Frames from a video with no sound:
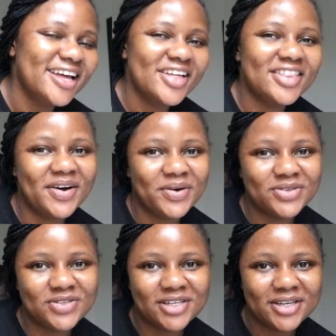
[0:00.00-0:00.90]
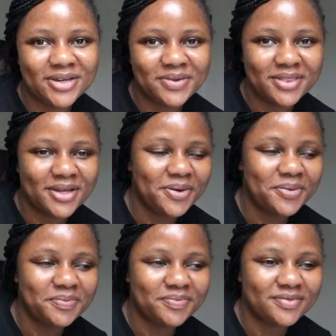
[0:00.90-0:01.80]
That was really cute
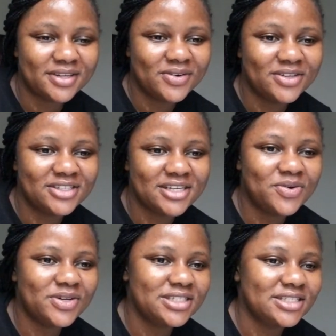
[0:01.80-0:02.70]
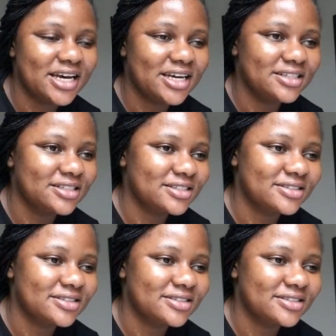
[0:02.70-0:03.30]
though. It was nice.